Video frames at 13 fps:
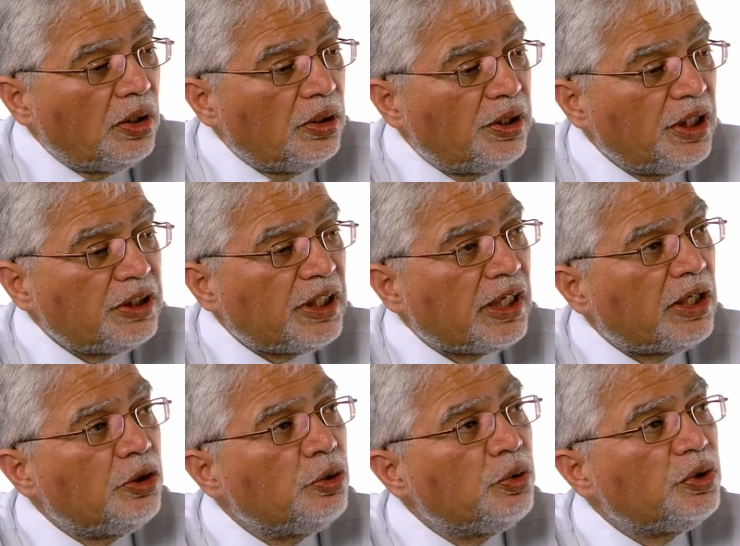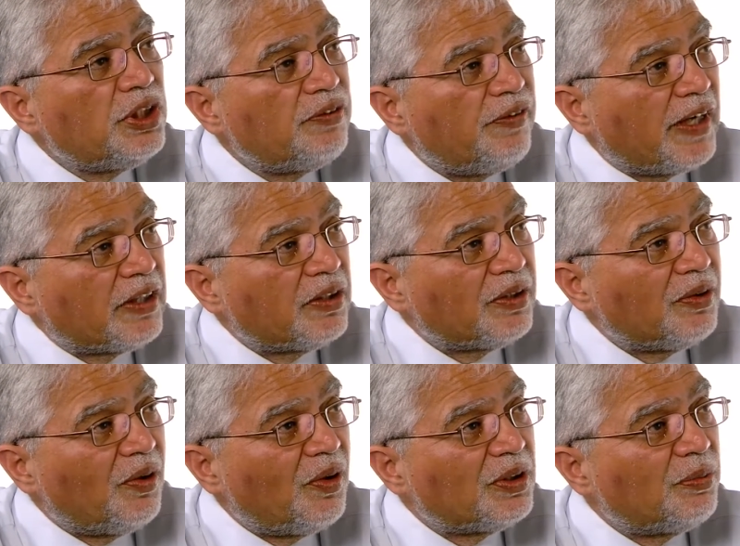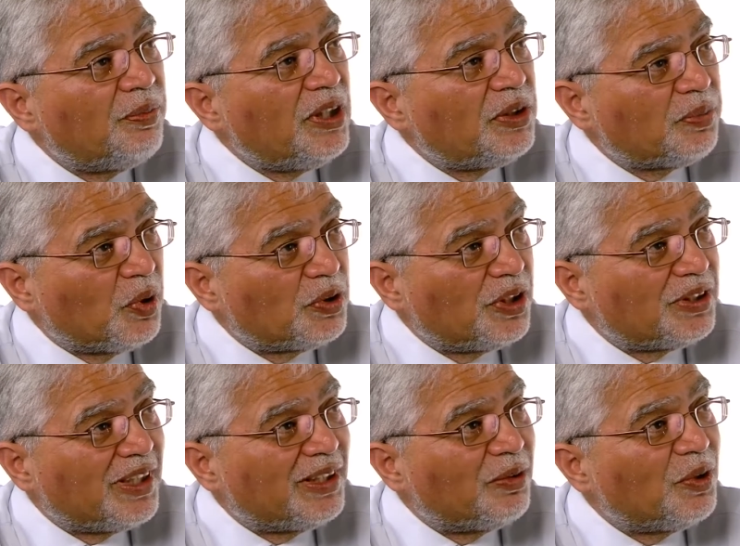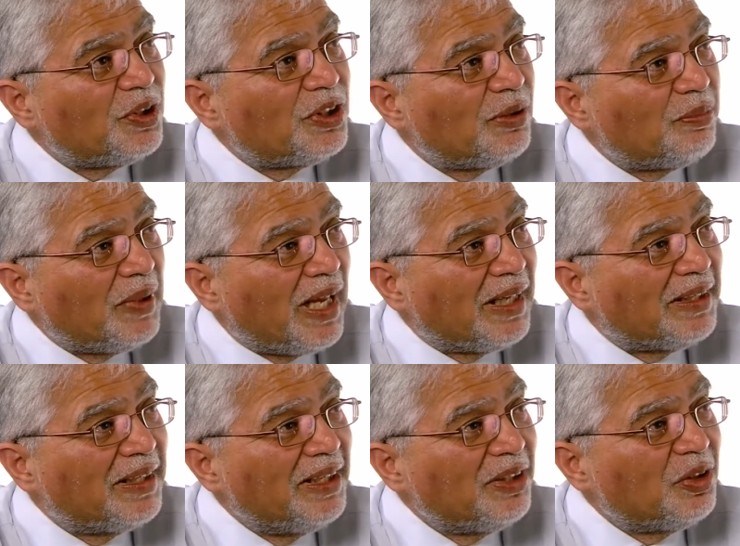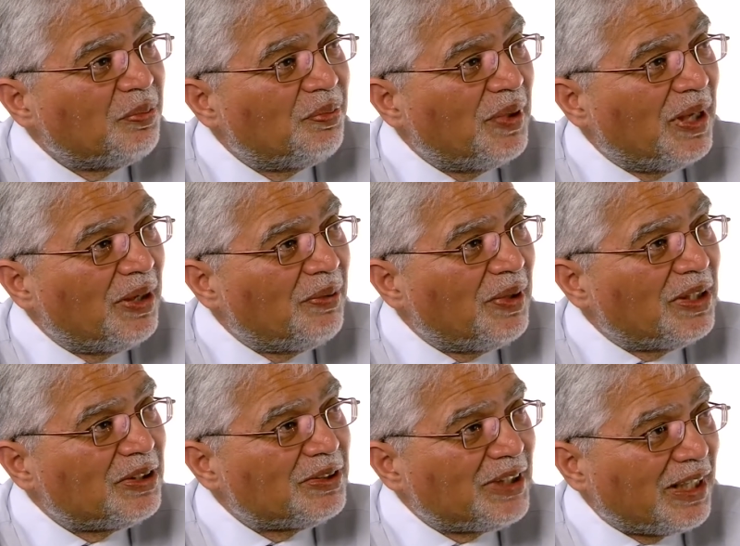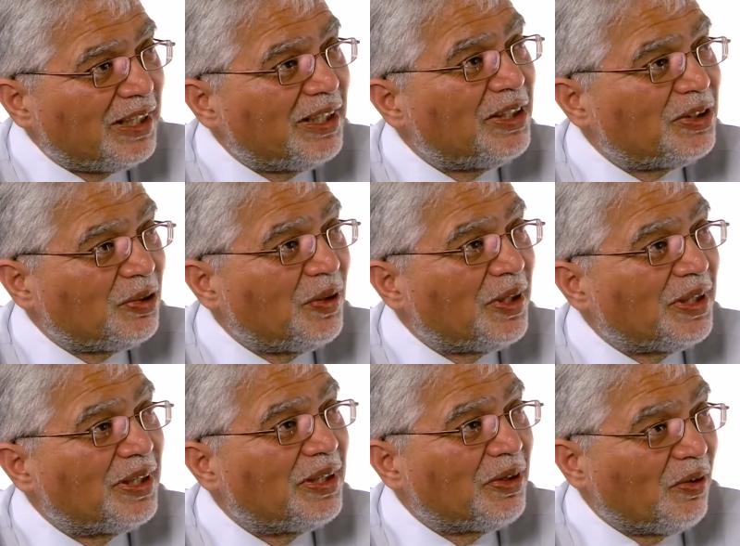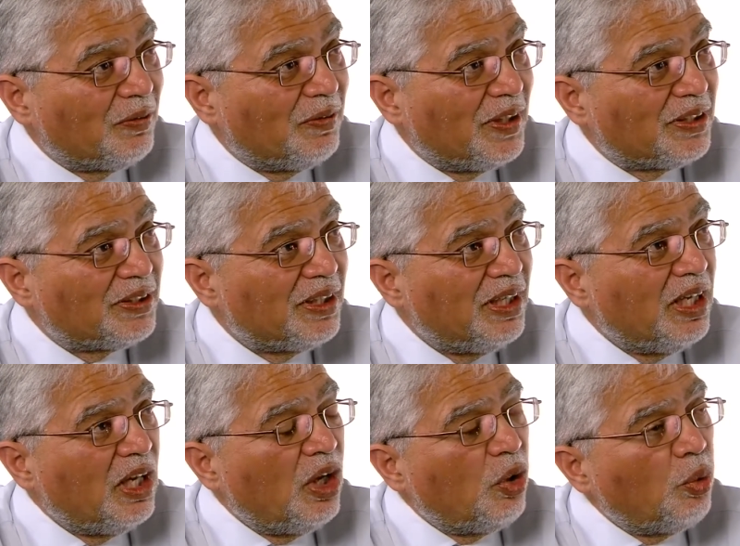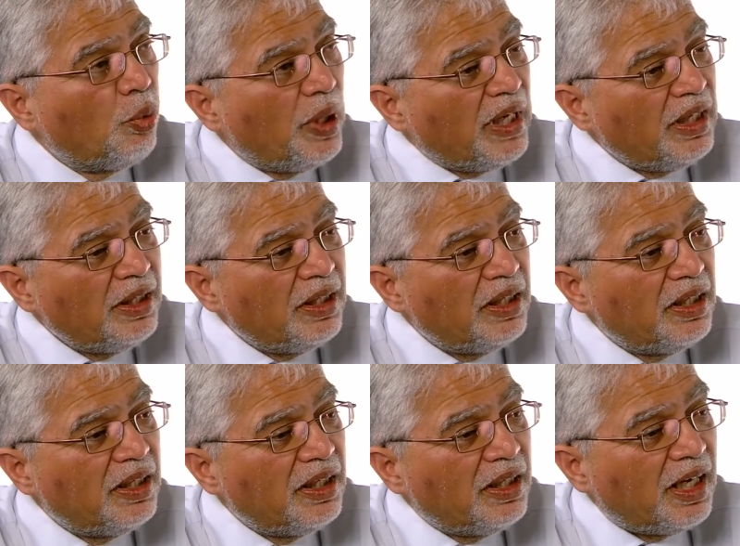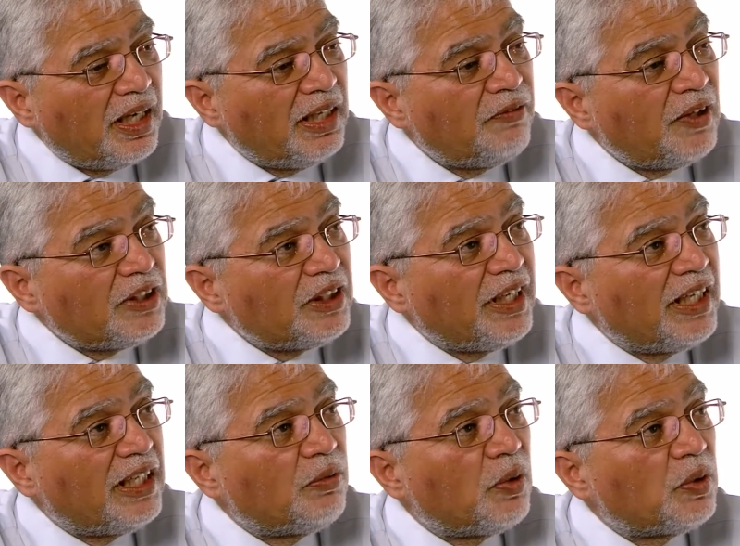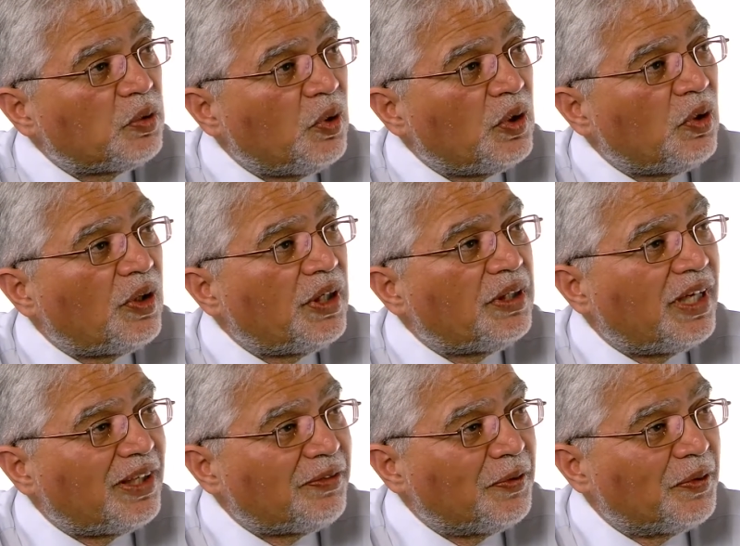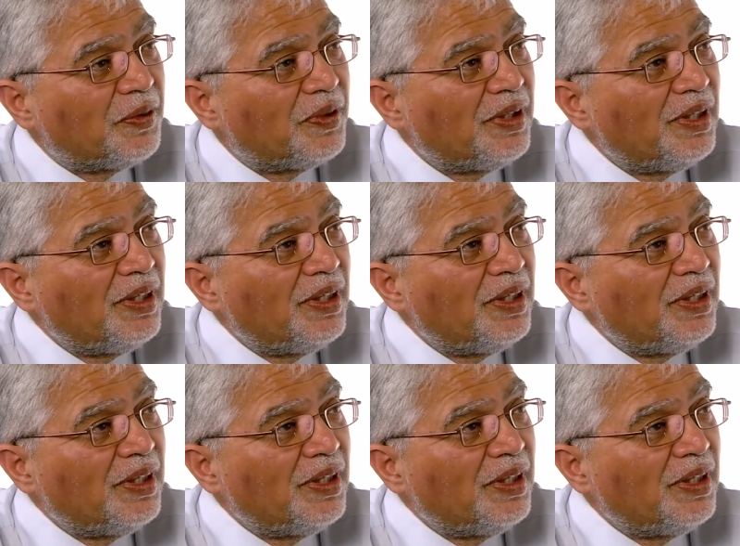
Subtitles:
This had a huge effect on the peace process and the original plan to settle the historic conflicts. When I investigated what was going on in Darfur,